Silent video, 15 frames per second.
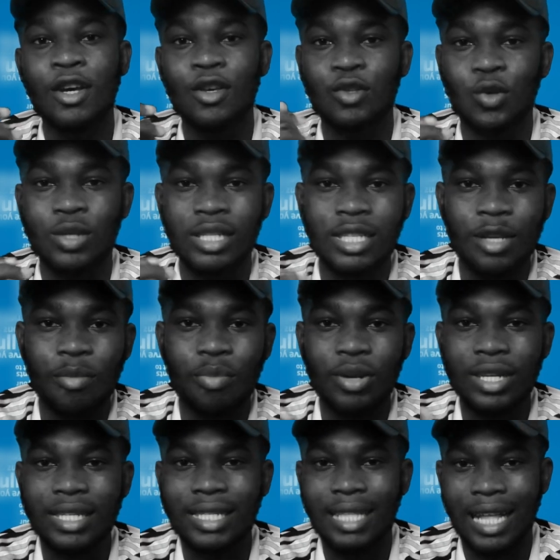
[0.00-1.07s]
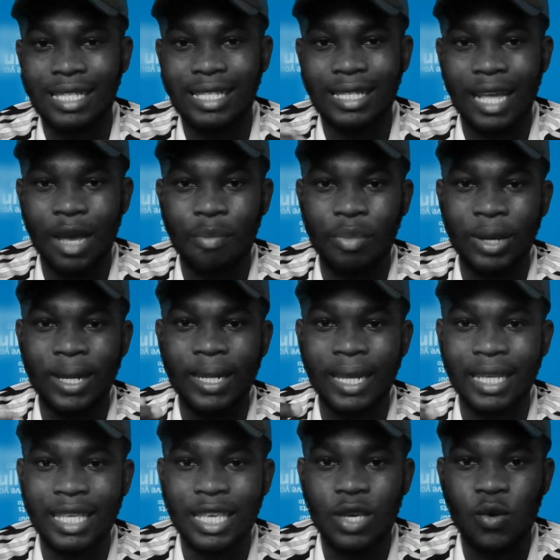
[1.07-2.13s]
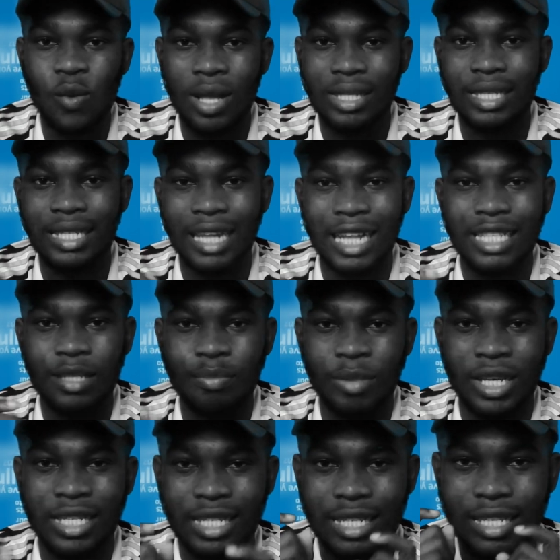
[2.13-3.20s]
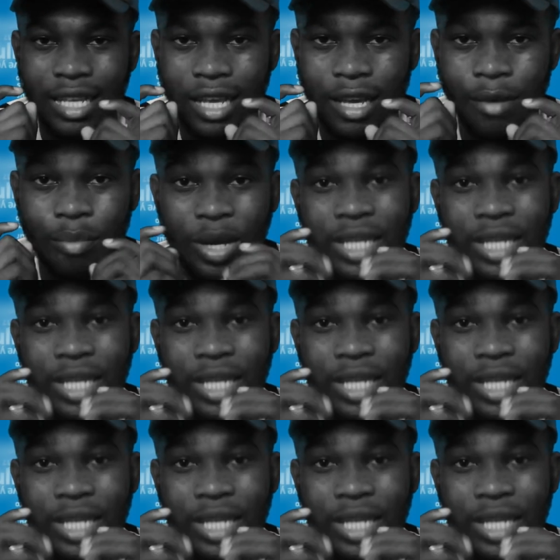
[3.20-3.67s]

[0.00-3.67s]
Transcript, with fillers: so simply start typing the keywords that best uh,